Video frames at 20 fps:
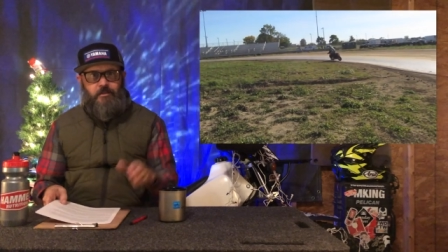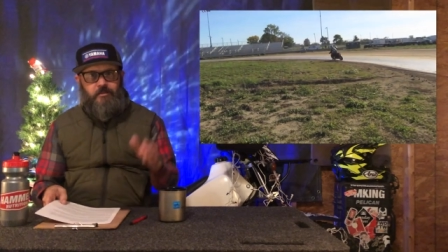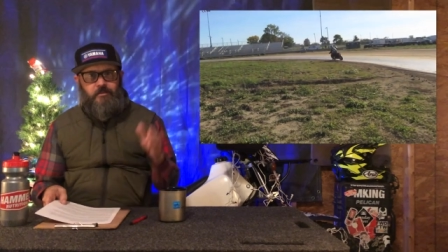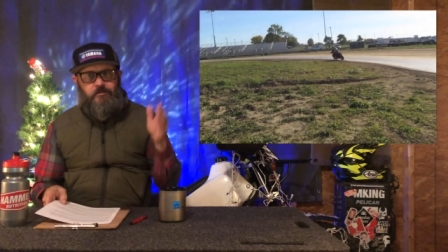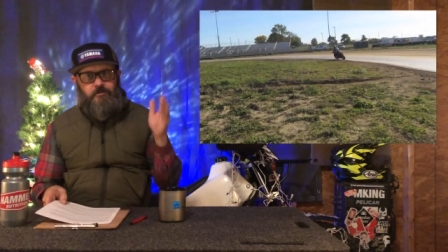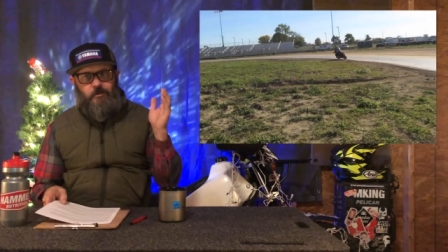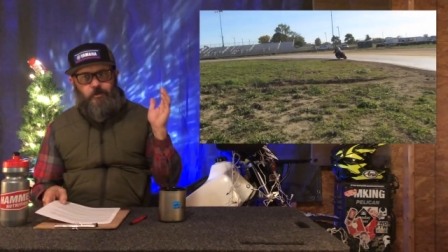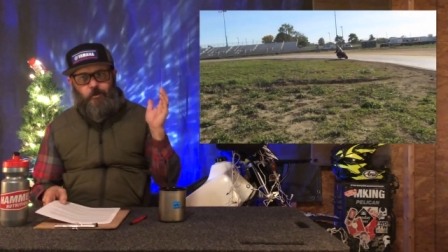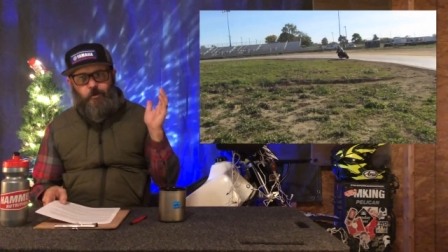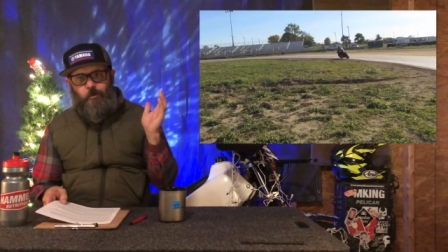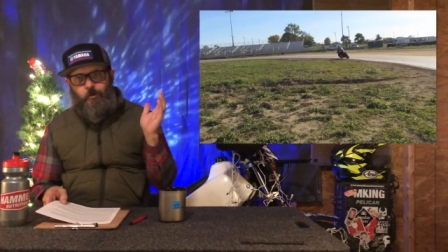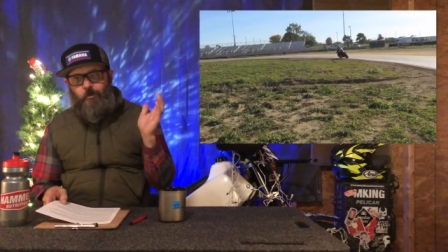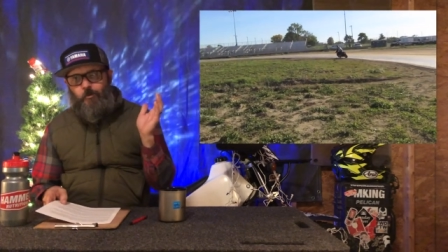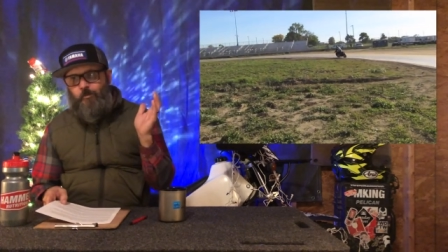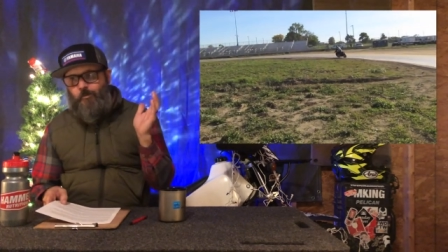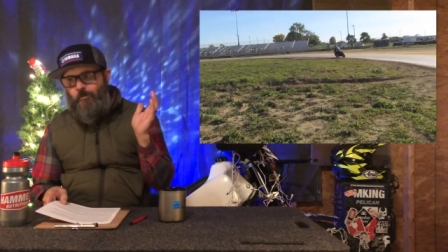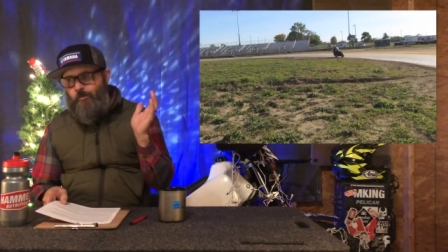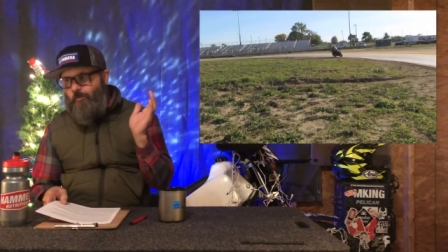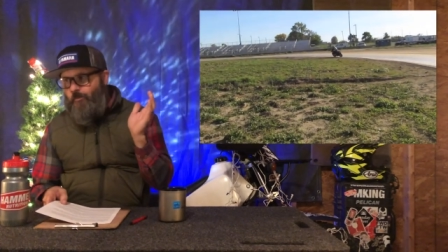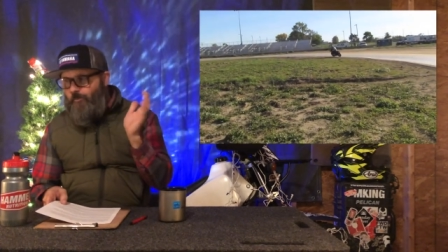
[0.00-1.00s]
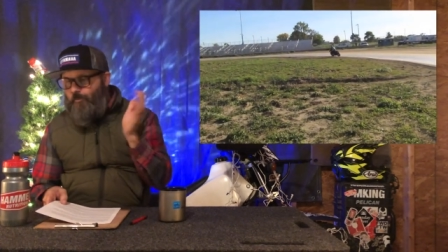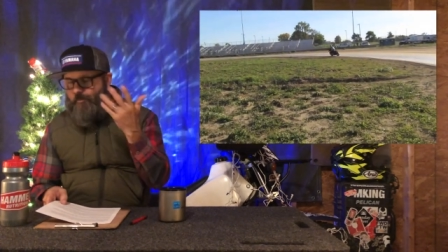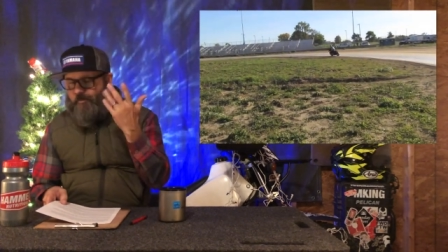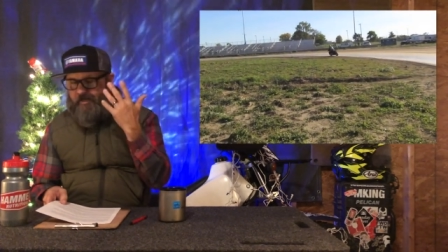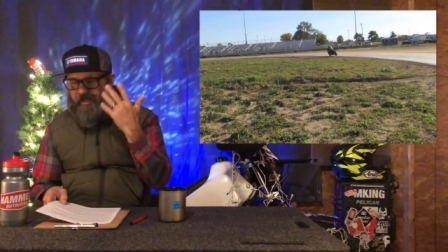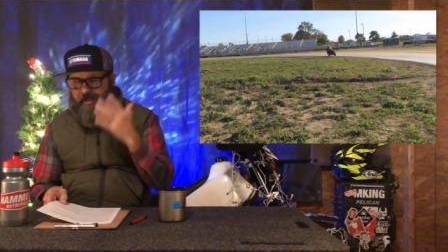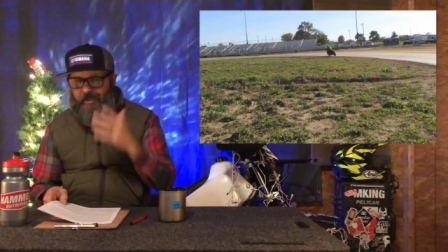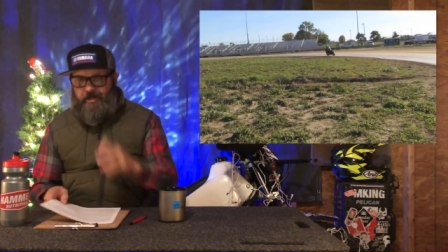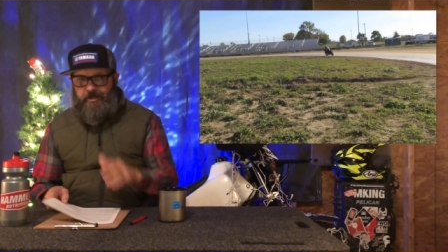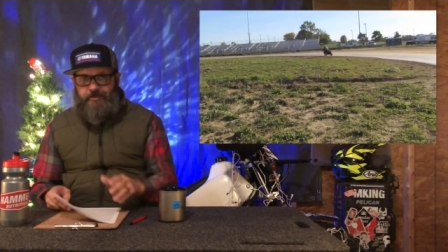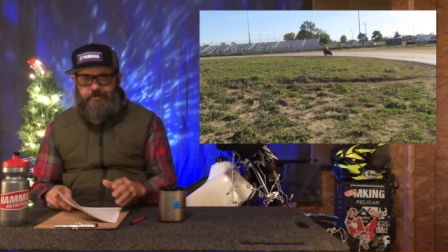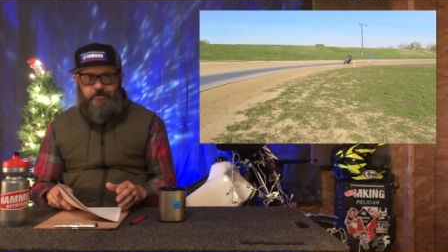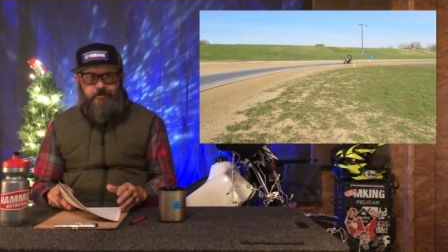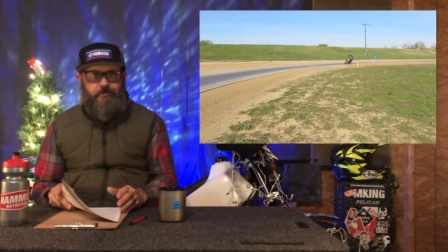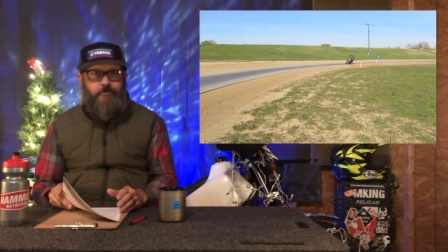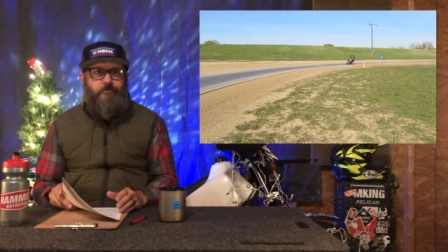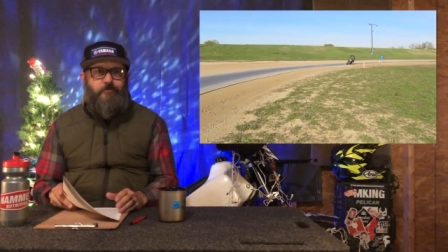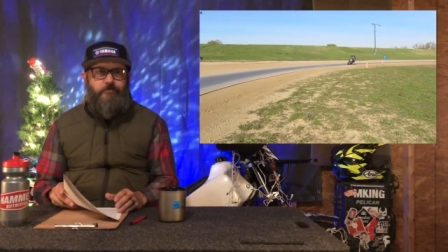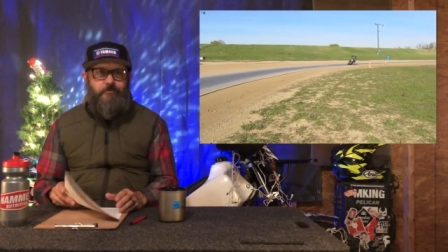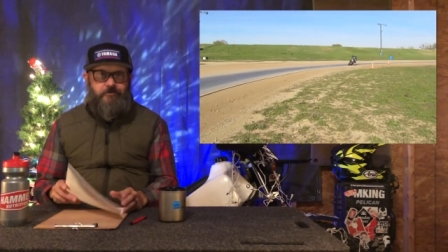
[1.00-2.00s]
So yeah,
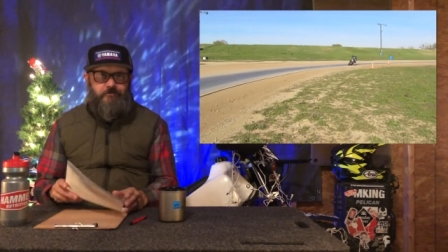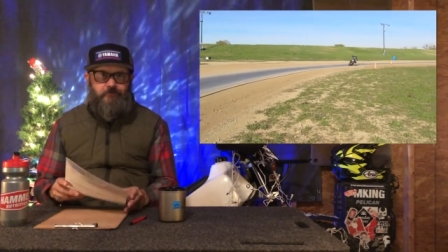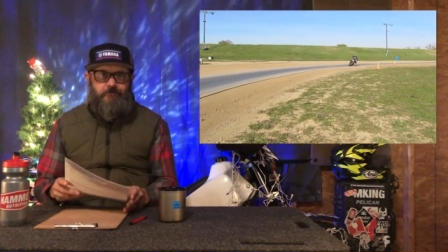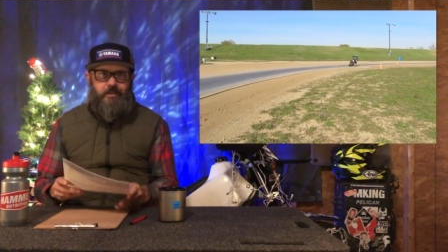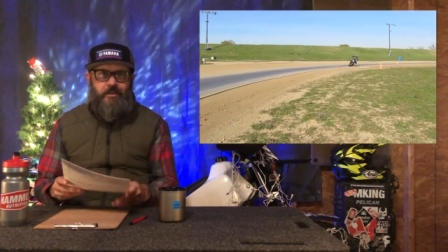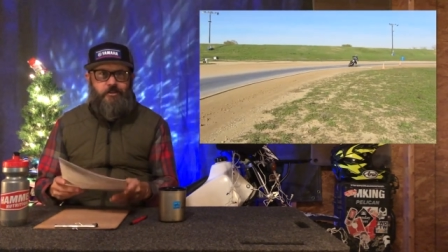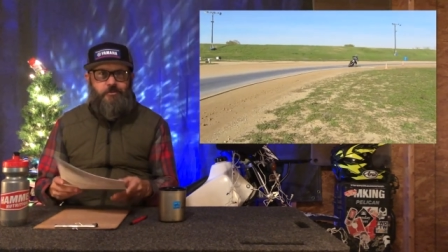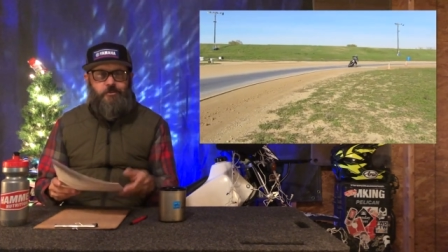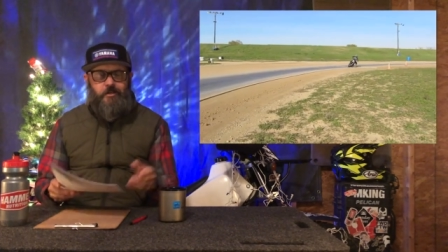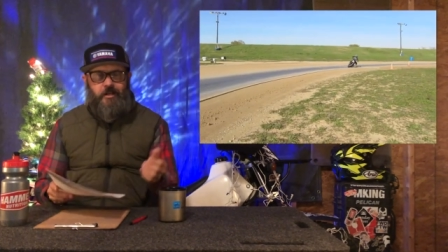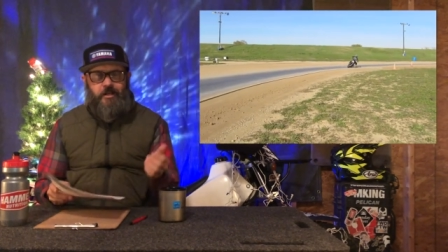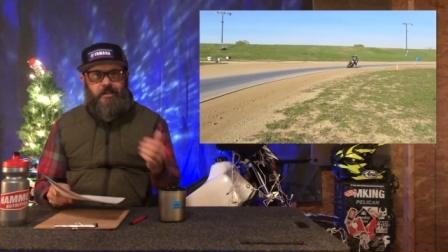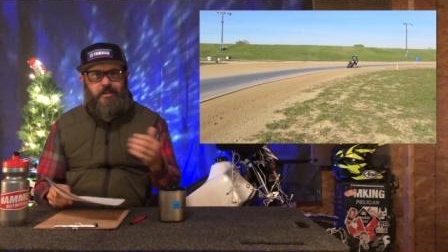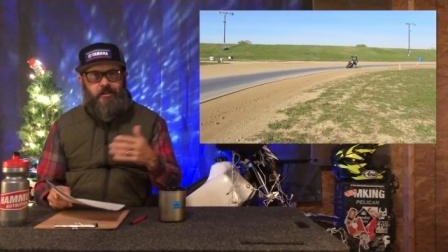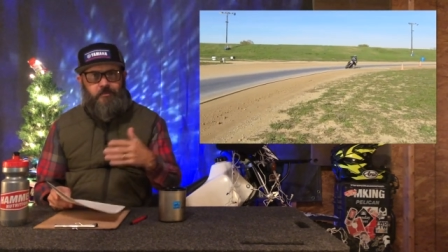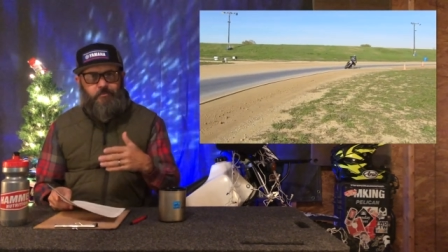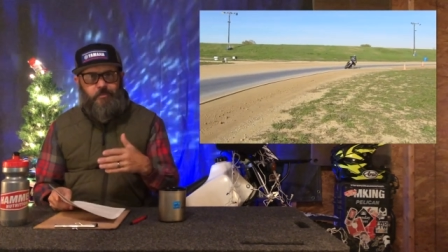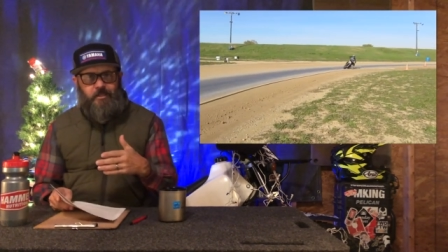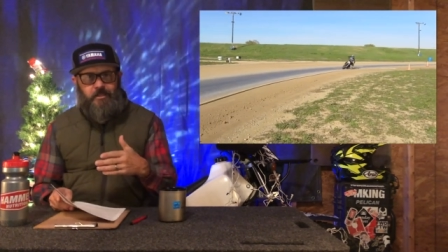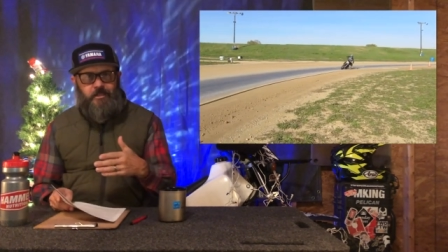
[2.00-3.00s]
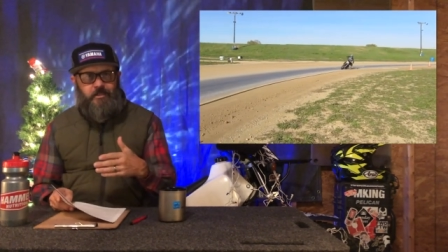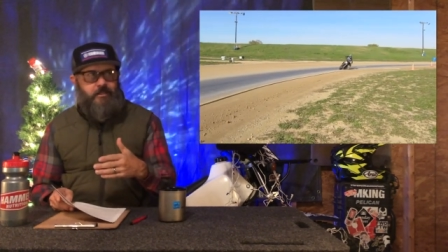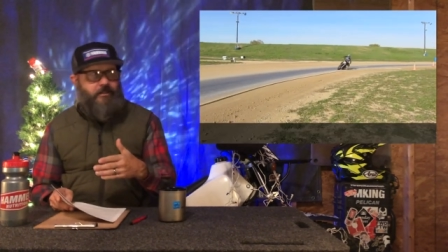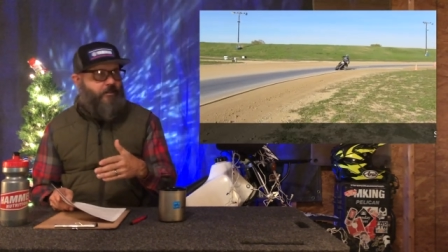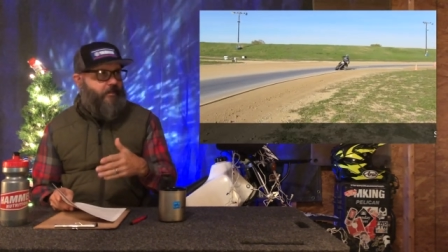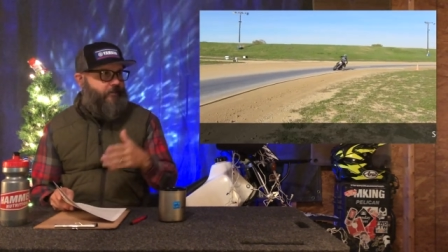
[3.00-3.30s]
flat track and me,